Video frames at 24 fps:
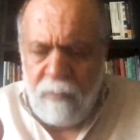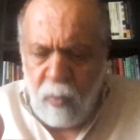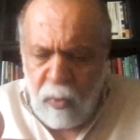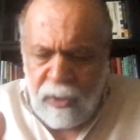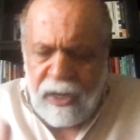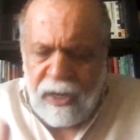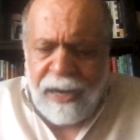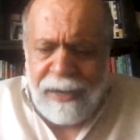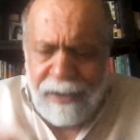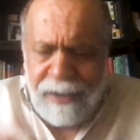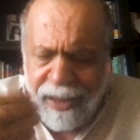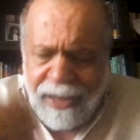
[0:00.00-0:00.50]

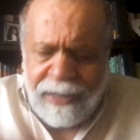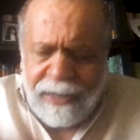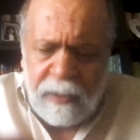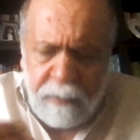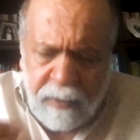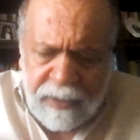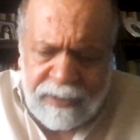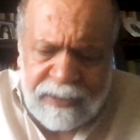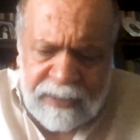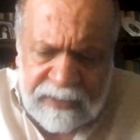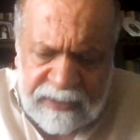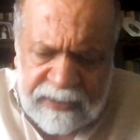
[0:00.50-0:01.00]
what I like
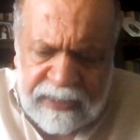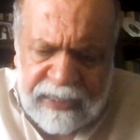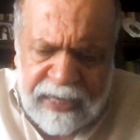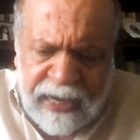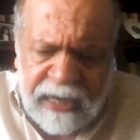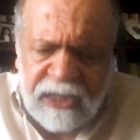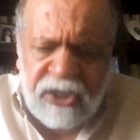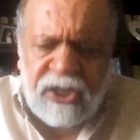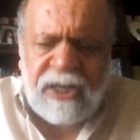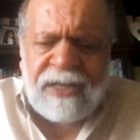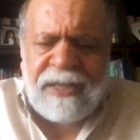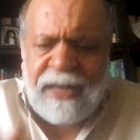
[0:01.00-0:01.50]
about this
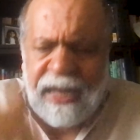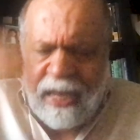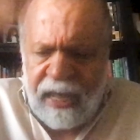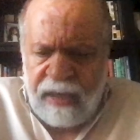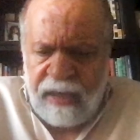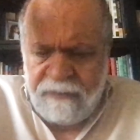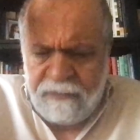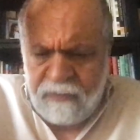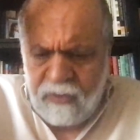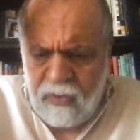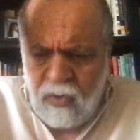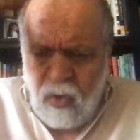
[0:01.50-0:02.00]
election, they
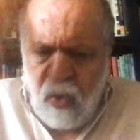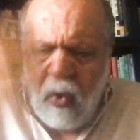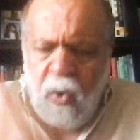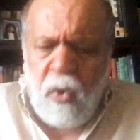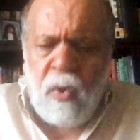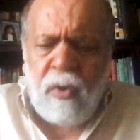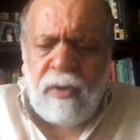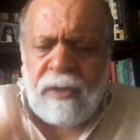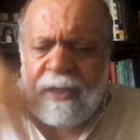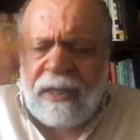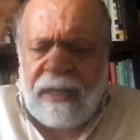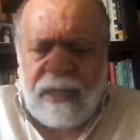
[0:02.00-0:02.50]
have
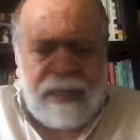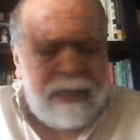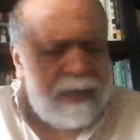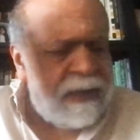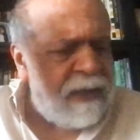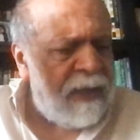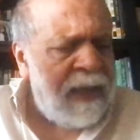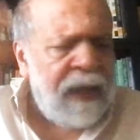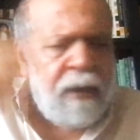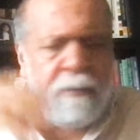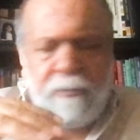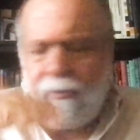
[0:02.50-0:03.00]
all
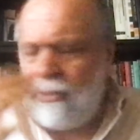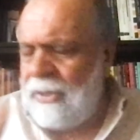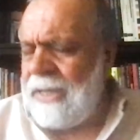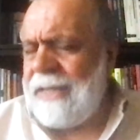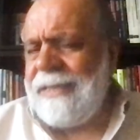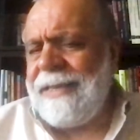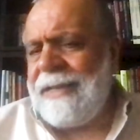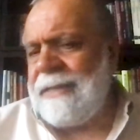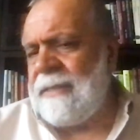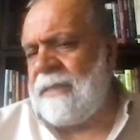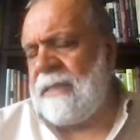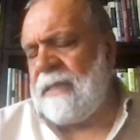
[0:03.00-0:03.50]
the
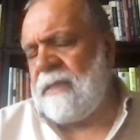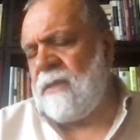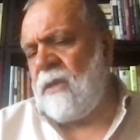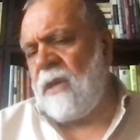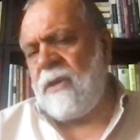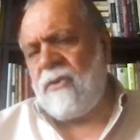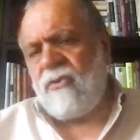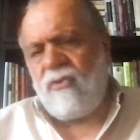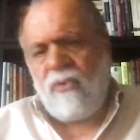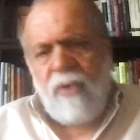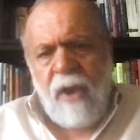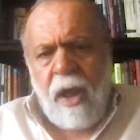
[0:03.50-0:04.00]
pretenses
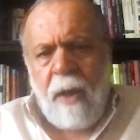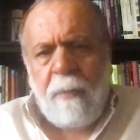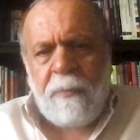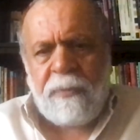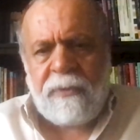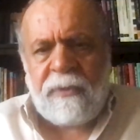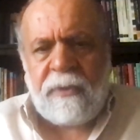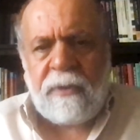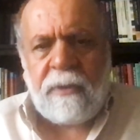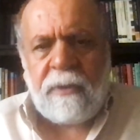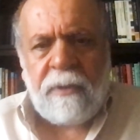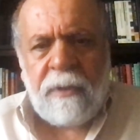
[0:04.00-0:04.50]
are
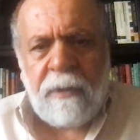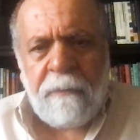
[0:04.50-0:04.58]
dropped.